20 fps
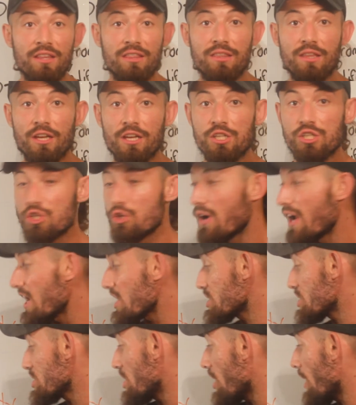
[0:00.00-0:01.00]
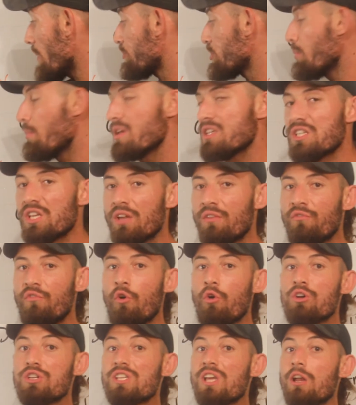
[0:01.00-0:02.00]
things, you're actually optimistic and
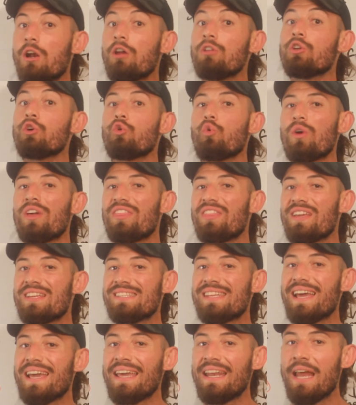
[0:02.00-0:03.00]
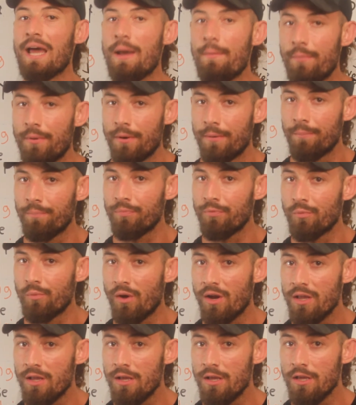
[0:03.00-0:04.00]
focusing on all the great things that can happen,
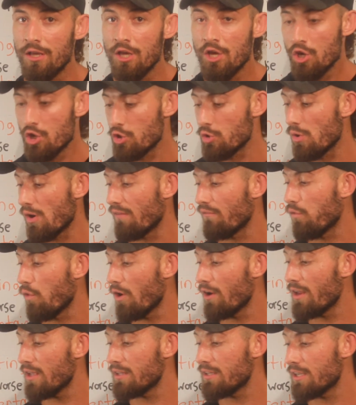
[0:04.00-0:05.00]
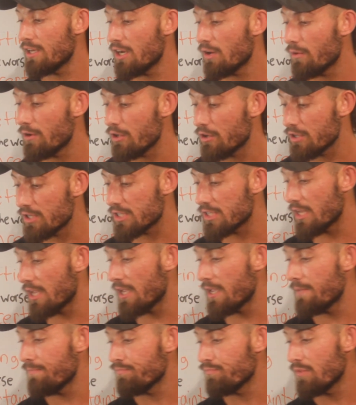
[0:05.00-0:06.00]
right? You have one end here where you can
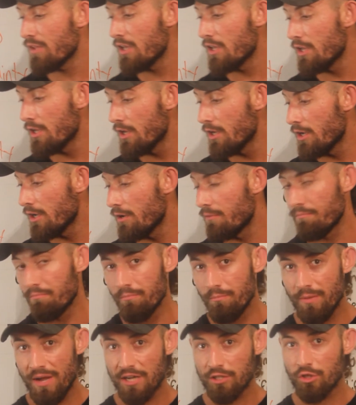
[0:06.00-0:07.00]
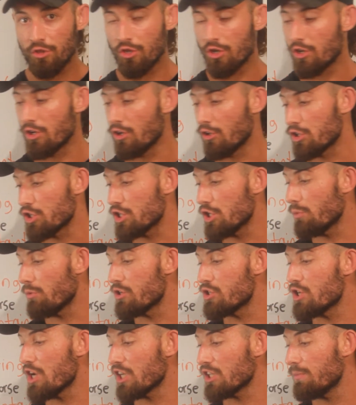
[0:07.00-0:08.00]
say, back to the girl. She'll
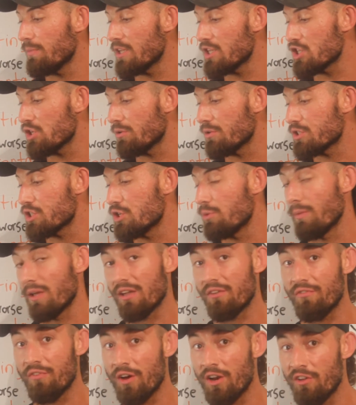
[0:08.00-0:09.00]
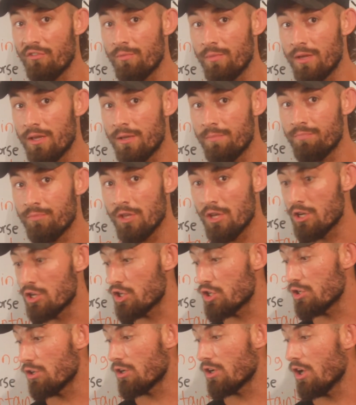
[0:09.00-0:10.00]
reject me, she'll make fun of me,
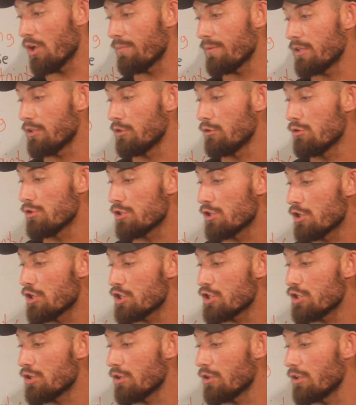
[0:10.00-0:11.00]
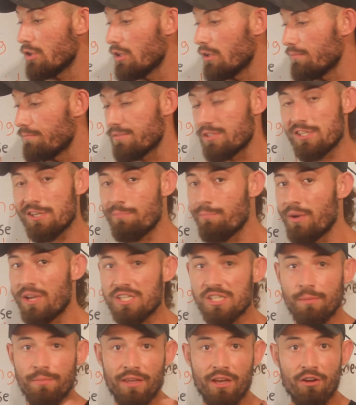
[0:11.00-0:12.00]
she'll call me a loser, she'll pick
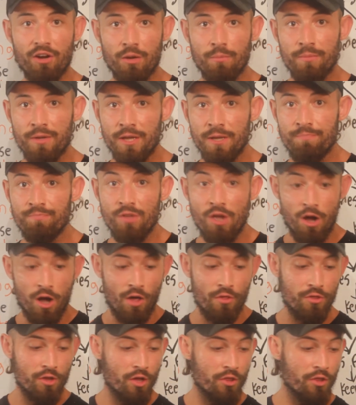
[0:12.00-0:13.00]
something out on me. On the other